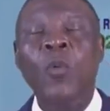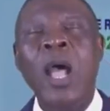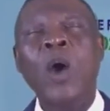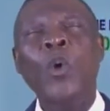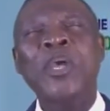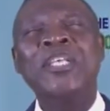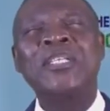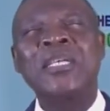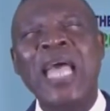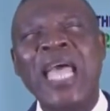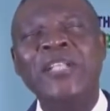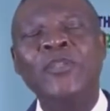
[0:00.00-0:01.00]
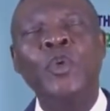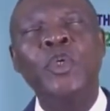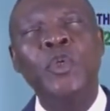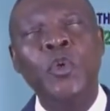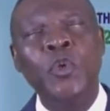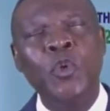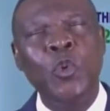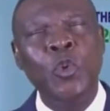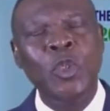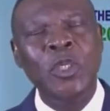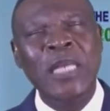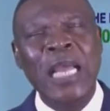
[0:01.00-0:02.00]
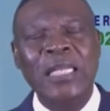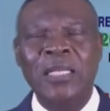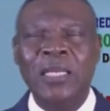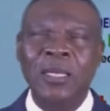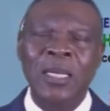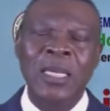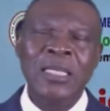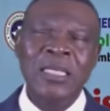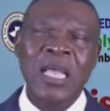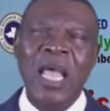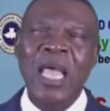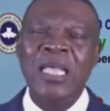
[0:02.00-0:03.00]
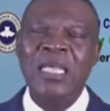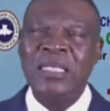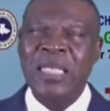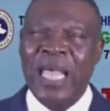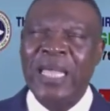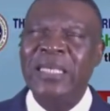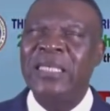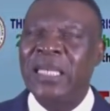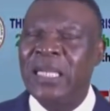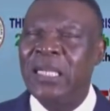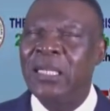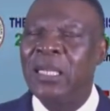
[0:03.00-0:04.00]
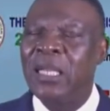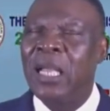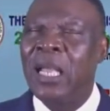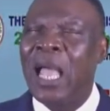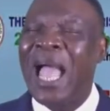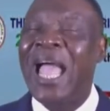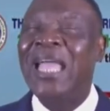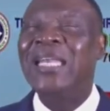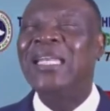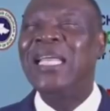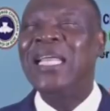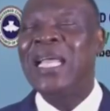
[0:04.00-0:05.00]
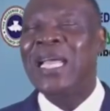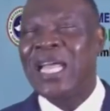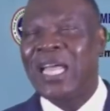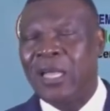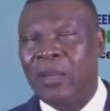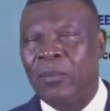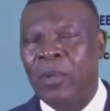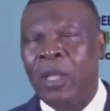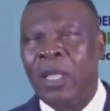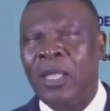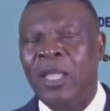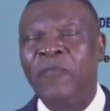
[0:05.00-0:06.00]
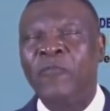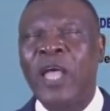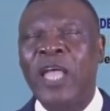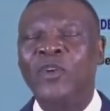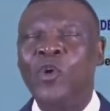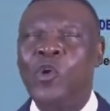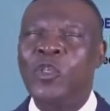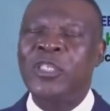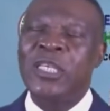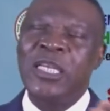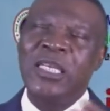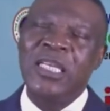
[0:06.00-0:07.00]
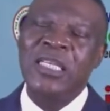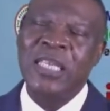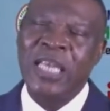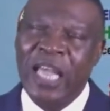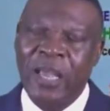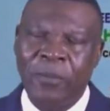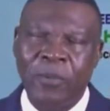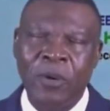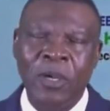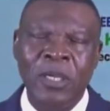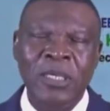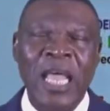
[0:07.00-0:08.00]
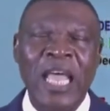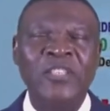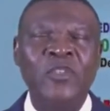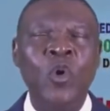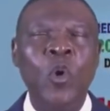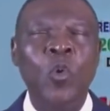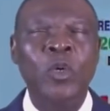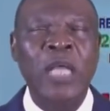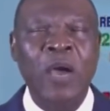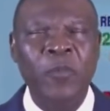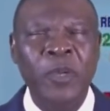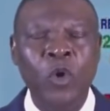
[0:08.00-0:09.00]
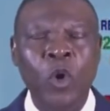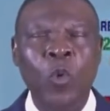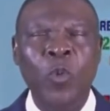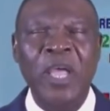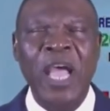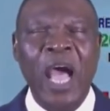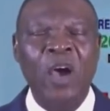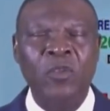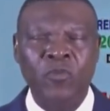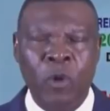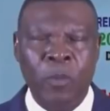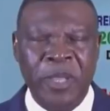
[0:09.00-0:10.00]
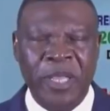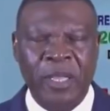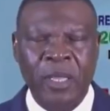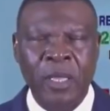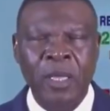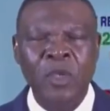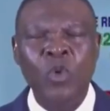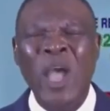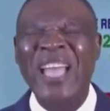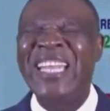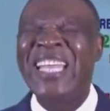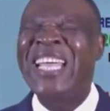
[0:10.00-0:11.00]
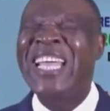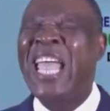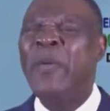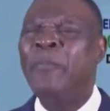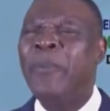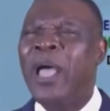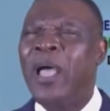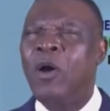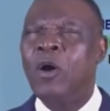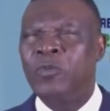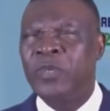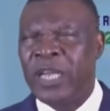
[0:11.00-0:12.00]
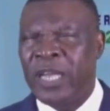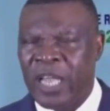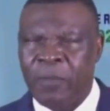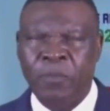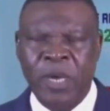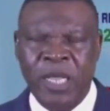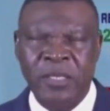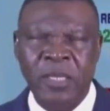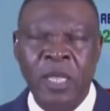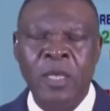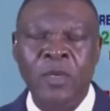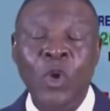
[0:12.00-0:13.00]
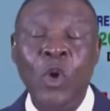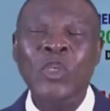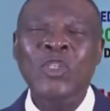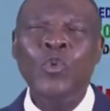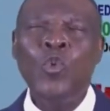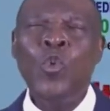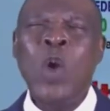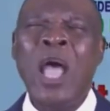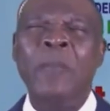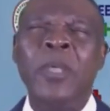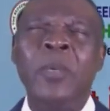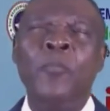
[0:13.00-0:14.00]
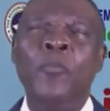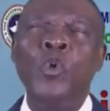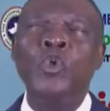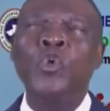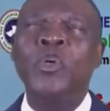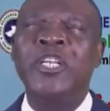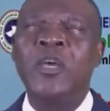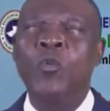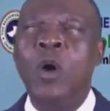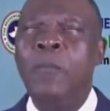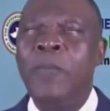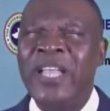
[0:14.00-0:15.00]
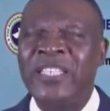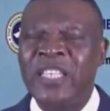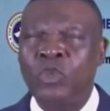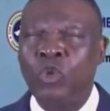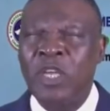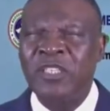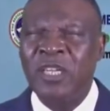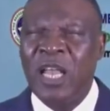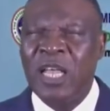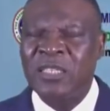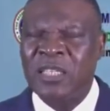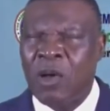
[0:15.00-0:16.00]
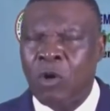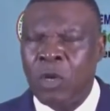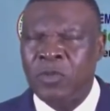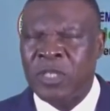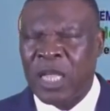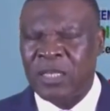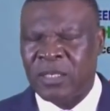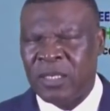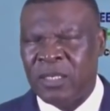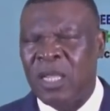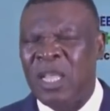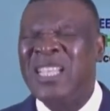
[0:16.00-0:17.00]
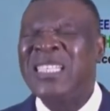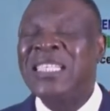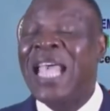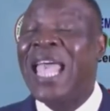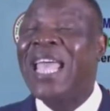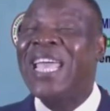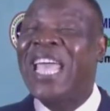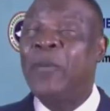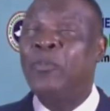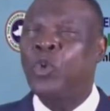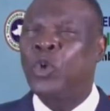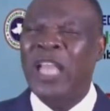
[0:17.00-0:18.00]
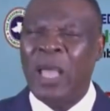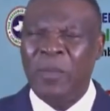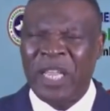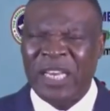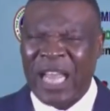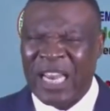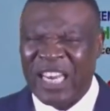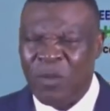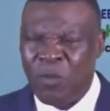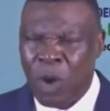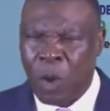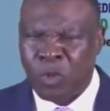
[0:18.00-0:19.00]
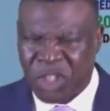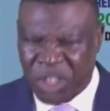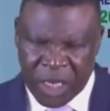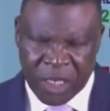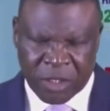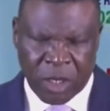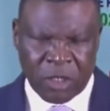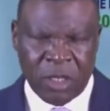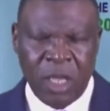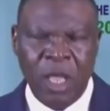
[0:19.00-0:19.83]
The one who is crying to you that year is ending, I need help. If I don't see this help, there will be no way out for me. You are the helper of the helpless. Those who have been pushed to the wall by situation and circumstances, send help to them in the name of Jesus.